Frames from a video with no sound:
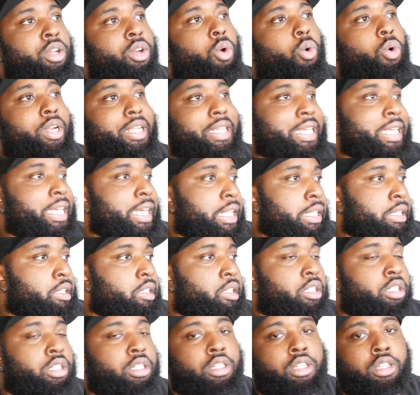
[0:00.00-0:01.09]
or
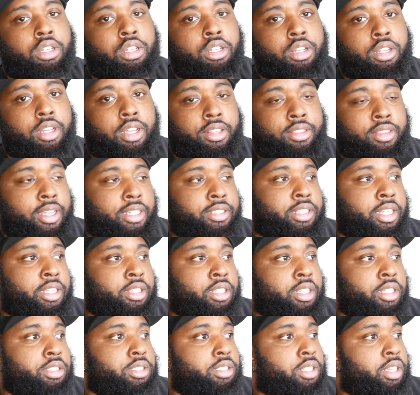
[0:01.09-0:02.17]
killing and things like
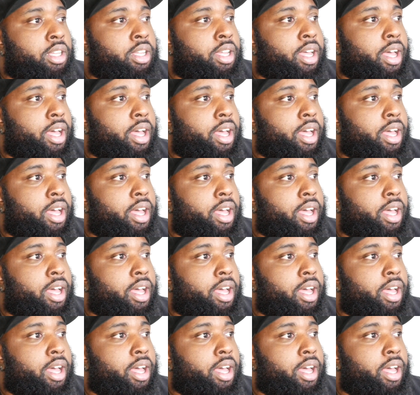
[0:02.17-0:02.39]
this,